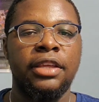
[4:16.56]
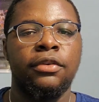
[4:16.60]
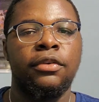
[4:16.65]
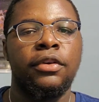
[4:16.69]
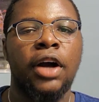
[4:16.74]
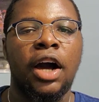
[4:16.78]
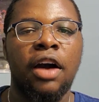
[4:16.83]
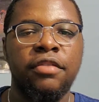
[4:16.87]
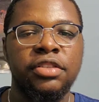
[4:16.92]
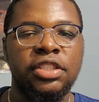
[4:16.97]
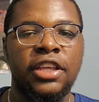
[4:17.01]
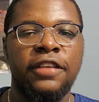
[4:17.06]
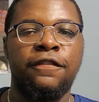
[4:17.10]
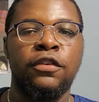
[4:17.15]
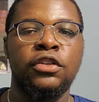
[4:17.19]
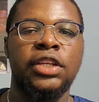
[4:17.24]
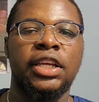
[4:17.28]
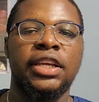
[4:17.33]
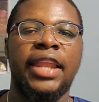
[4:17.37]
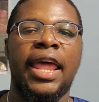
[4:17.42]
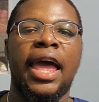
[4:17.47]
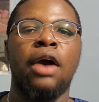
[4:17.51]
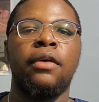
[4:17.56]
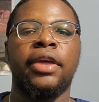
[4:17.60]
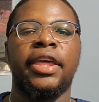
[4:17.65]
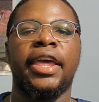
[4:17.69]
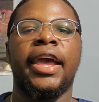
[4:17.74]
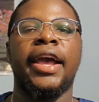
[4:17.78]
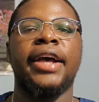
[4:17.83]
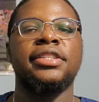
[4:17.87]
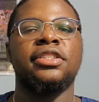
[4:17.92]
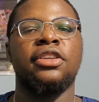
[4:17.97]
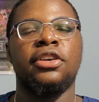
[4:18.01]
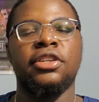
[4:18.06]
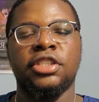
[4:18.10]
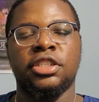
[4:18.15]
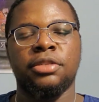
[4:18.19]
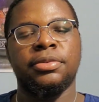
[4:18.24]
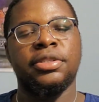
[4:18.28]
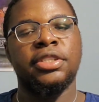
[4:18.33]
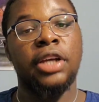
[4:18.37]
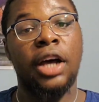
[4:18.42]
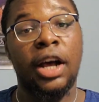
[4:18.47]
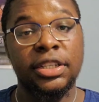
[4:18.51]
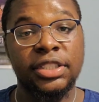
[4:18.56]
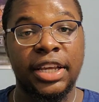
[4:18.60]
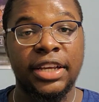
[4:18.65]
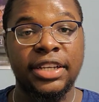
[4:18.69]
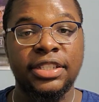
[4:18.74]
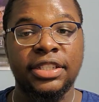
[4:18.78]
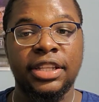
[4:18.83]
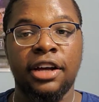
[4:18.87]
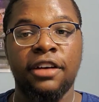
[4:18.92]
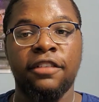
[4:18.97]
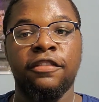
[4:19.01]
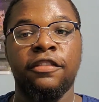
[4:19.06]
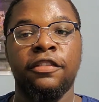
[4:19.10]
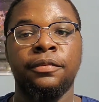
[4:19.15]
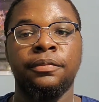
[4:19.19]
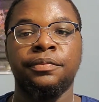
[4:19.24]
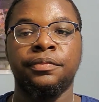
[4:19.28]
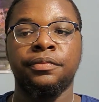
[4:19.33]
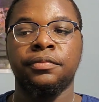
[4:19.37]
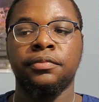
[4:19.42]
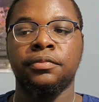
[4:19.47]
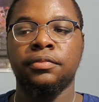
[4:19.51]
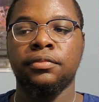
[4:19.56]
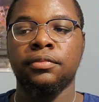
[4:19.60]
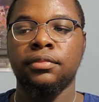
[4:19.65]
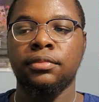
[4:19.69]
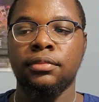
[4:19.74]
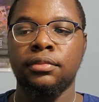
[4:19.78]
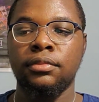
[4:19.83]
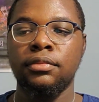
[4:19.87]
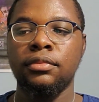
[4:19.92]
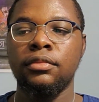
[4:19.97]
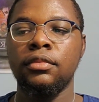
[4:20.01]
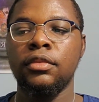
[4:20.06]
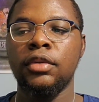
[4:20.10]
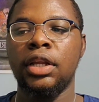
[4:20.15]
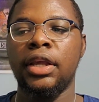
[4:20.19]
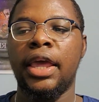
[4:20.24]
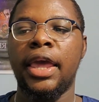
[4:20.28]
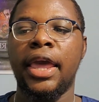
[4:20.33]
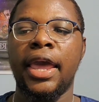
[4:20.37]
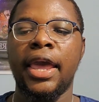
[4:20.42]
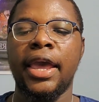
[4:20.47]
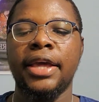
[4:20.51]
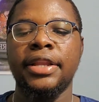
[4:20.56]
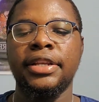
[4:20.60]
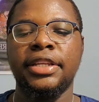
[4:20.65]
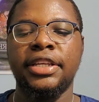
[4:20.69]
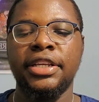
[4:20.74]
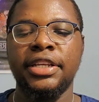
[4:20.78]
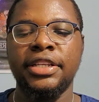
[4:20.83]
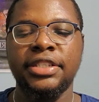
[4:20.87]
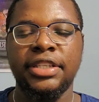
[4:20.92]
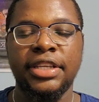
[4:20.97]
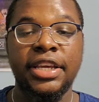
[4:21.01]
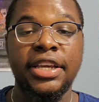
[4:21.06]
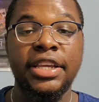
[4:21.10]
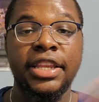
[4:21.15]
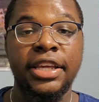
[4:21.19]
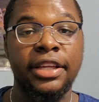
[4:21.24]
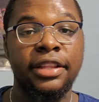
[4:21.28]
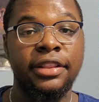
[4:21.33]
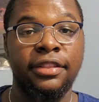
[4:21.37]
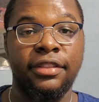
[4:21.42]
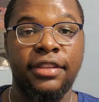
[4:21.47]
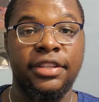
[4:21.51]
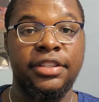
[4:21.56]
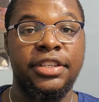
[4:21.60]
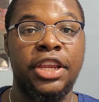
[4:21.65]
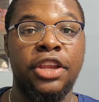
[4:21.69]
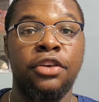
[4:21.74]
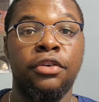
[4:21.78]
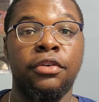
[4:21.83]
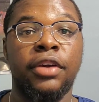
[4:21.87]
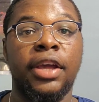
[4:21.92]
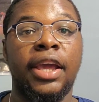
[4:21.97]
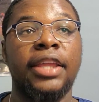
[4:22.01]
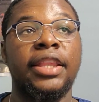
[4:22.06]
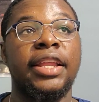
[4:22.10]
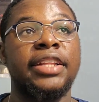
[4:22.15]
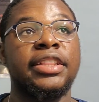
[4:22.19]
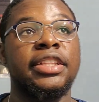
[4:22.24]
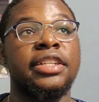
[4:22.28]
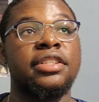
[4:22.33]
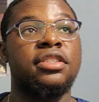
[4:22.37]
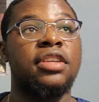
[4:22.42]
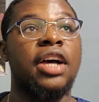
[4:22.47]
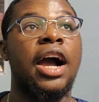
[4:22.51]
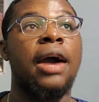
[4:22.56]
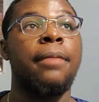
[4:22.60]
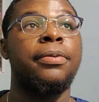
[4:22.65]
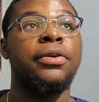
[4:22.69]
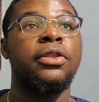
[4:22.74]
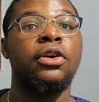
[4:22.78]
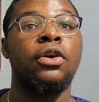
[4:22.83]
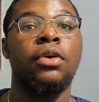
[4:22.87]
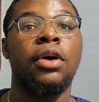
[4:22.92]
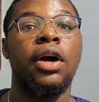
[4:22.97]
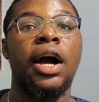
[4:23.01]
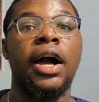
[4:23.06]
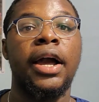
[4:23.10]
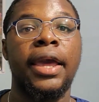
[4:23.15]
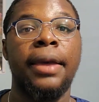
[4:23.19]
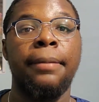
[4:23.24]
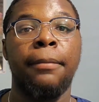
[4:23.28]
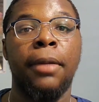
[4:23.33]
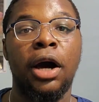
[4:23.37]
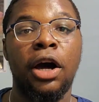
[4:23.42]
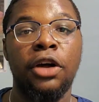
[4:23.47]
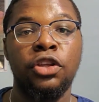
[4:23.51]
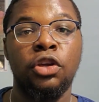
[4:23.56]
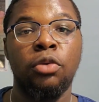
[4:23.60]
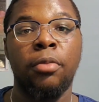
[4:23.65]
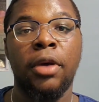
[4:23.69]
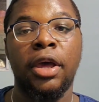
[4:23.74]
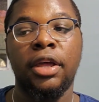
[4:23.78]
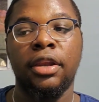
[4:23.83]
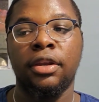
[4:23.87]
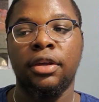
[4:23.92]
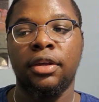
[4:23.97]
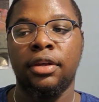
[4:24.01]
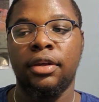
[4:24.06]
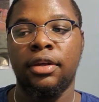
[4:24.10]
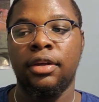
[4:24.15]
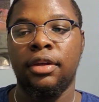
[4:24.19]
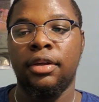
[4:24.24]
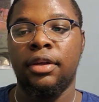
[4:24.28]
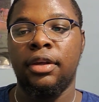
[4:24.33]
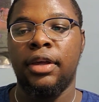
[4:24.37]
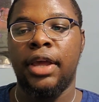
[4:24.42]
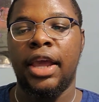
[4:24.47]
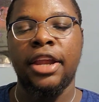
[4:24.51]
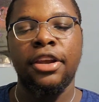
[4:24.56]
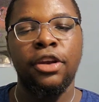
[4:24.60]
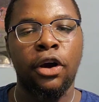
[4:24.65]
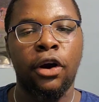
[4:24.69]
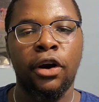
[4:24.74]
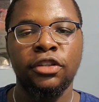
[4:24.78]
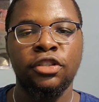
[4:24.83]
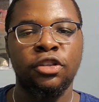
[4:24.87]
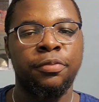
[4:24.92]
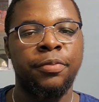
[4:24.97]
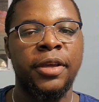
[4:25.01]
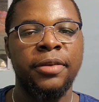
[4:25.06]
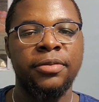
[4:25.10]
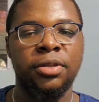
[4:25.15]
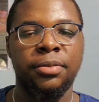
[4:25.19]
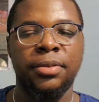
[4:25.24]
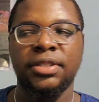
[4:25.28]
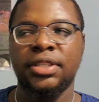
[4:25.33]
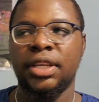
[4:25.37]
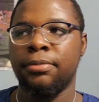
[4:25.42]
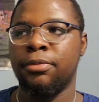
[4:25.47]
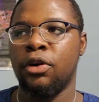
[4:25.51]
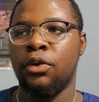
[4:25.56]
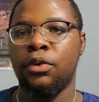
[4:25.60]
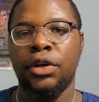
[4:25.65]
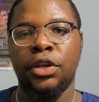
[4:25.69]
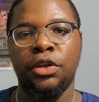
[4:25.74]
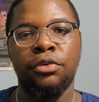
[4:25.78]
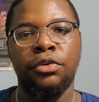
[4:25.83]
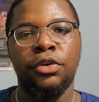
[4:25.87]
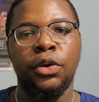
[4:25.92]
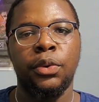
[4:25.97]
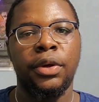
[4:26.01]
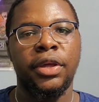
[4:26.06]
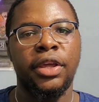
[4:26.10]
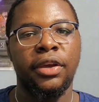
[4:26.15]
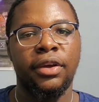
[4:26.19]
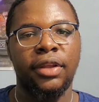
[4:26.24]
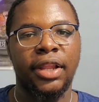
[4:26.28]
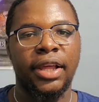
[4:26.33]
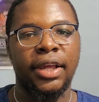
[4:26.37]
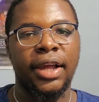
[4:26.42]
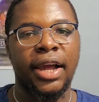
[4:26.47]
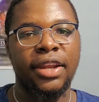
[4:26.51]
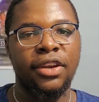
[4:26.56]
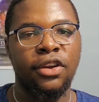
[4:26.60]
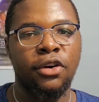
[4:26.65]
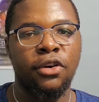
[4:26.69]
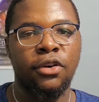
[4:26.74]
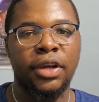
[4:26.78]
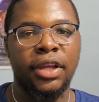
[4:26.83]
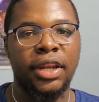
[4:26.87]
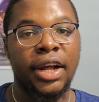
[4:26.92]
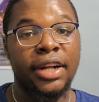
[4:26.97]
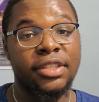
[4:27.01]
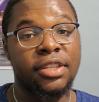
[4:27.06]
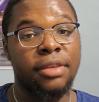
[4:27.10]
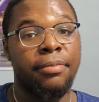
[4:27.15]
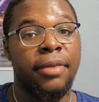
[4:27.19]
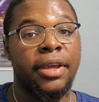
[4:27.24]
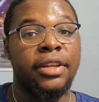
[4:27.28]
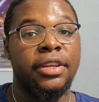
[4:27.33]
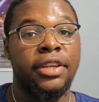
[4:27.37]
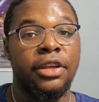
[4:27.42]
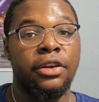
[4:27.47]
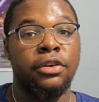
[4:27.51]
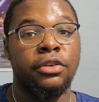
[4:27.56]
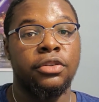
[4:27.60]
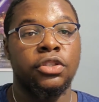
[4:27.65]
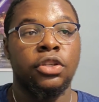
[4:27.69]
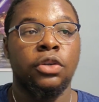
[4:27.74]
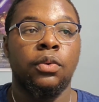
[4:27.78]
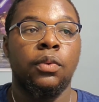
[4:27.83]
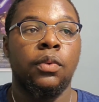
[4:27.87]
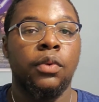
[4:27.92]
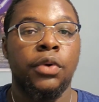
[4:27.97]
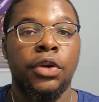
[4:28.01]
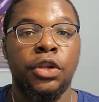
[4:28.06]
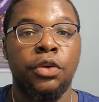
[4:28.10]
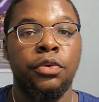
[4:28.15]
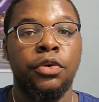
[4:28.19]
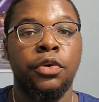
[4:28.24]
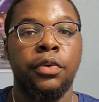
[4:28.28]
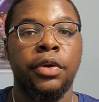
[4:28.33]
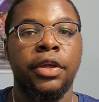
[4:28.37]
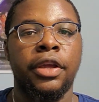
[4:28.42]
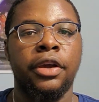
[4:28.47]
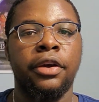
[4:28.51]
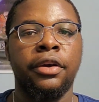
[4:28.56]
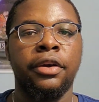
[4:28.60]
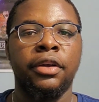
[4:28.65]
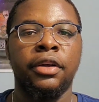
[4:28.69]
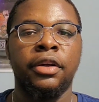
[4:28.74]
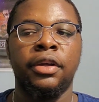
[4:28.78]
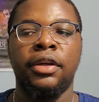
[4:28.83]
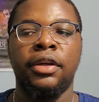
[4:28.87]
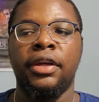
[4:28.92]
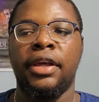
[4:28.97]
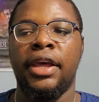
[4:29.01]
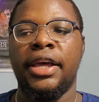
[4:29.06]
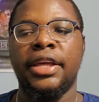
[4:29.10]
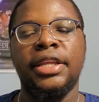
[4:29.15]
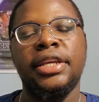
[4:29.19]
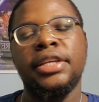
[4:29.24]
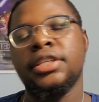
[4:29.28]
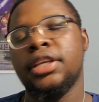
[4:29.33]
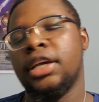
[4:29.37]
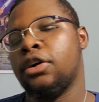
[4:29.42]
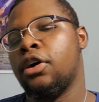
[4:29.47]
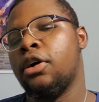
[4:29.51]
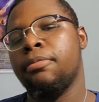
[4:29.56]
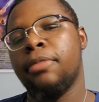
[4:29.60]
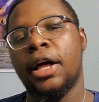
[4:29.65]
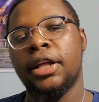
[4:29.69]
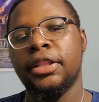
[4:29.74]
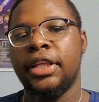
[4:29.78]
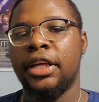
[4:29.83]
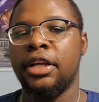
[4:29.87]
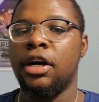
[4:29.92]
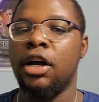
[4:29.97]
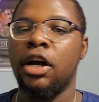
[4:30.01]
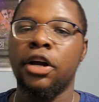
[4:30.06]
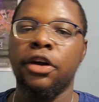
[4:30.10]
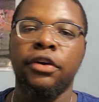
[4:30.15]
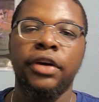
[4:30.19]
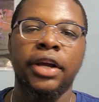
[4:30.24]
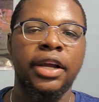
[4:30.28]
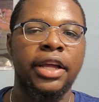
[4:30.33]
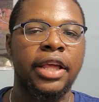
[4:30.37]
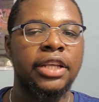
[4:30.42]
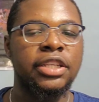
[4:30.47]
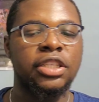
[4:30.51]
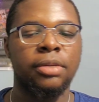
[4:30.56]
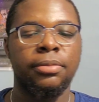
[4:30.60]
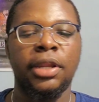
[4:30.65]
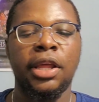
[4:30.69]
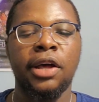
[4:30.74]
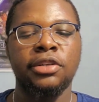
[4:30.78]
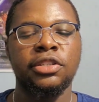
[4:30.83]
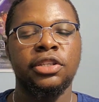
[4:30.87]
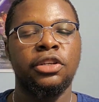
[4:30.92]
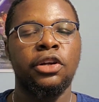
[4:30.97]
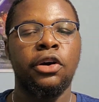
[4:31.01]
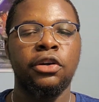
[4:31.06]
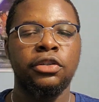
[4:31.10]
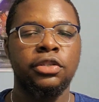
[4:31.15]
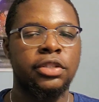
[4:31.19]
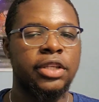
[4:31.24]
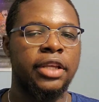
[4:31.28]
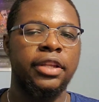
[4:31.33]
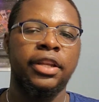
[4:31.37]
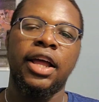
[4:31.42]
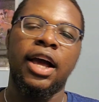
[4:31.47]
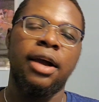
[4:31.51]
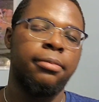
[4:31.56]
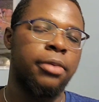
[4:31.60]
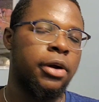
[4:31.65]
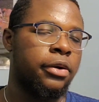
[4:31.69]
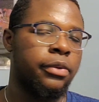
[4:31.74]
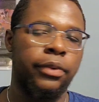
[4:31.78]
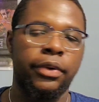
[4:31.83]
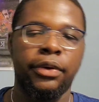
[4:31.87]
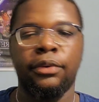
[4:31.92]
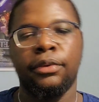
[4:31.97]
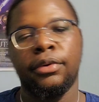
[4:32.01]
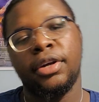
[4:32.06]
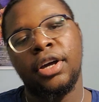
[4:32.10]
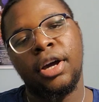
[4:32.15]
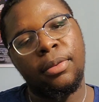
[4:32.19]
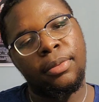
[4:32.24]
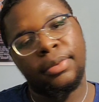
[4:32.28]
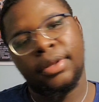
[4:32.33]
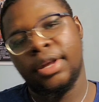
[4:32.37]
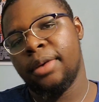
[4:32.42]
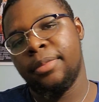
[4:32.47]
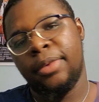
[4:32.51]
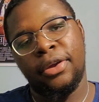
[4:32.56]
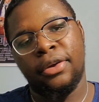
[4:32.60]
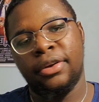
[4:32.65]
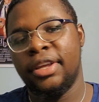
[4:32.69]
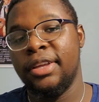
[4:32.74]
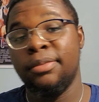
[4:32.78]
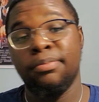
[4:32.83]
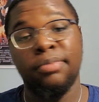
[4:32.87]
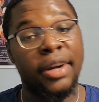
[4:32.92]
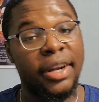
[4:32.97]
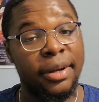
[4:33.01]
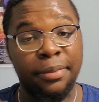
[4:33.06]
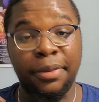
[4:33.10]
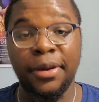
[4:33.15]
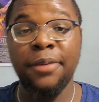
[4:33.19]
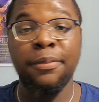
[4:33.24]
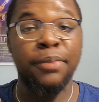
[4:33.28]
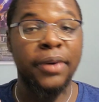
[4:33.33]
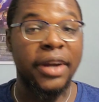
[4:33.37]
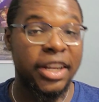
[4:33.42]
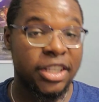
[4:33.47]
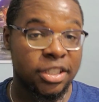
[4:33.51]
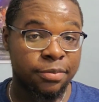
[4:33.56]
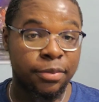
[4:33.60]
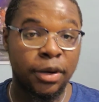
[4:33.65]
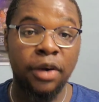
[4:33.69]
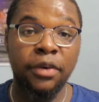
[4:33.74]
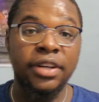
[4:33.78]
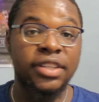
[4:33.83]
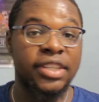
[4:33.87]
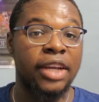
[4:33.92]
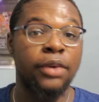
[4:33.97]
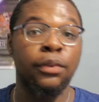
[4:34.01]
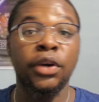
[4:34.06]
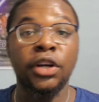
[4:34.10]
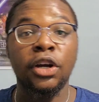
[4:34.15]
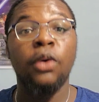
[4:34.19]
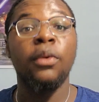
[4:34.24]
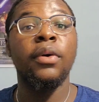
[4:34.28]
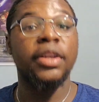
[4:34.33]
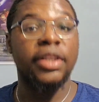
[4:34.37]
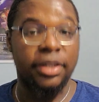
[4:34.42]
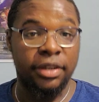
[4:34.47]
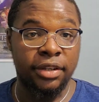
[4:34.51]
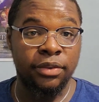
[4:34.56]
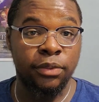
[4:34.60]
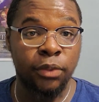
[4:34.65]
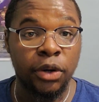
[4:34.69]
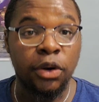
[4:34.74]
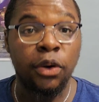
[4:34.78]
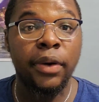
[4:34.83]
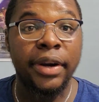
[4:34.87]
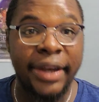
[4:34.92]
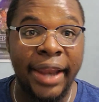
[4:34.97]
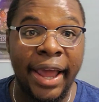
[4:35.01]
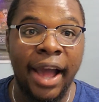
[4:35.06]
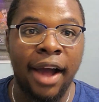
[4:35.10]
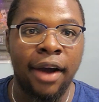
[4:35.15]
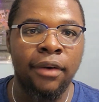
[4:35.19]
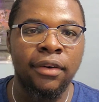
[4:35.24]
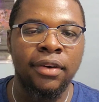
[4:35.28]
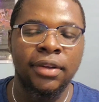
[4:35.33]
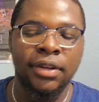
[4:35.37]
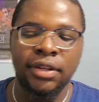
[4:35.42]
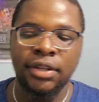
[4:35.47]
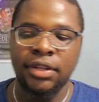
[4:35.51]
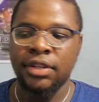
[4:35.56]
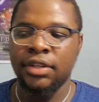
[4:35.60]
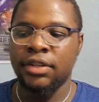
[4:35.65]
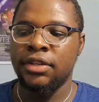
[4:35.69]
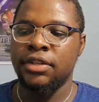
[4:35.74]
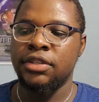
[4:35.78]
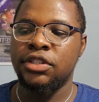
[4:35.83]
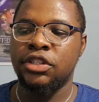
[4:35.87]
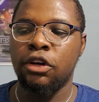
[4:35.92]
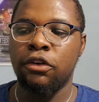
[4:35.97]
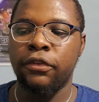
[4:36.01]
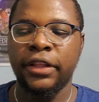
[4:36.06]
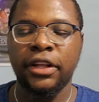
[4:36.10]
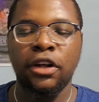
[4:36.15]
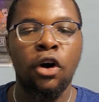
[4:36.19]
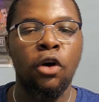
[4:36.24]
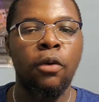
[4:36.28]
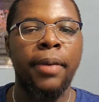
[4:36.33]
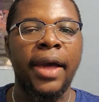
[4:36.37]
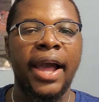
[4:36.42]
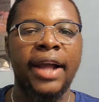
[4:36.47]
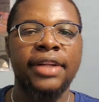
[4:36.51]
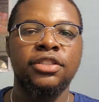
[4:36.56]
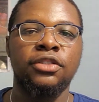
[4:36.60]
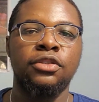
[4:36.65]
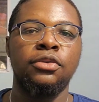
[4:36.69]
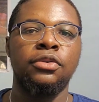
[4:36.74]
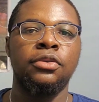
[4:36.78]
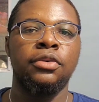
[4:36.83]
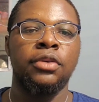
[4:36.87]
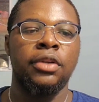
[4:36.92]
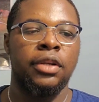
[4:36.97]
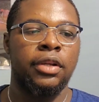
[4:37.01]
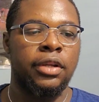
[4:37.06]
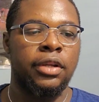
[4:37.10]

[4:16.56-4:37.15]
obviously he feels like an outcast on some Sasuke stuff. And he's eating dinner at like the top of the Hokage monument. And Naruto peeps him. He's like, bro, what are you doing here? Like, I know Hinata made dinner, so what are you doing here? And he's like, oh, I'm not that hungry. I can eat something else. And Naruto's like, nah, bro, come here. He brings bro, and he's like, we're going now. So they go back to